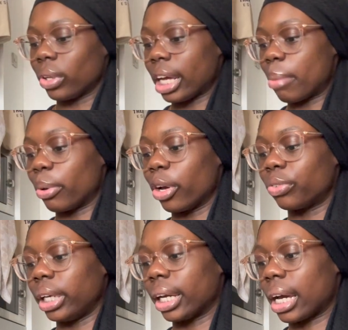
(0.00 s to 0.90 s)
their
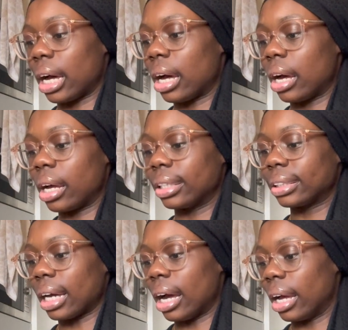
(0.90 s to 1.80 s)
birthday cards
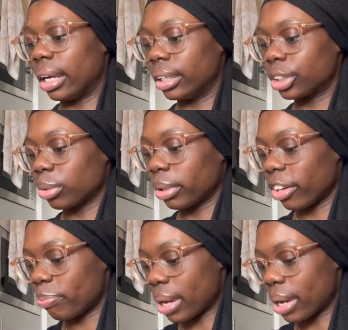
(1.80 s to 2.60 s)
and some gift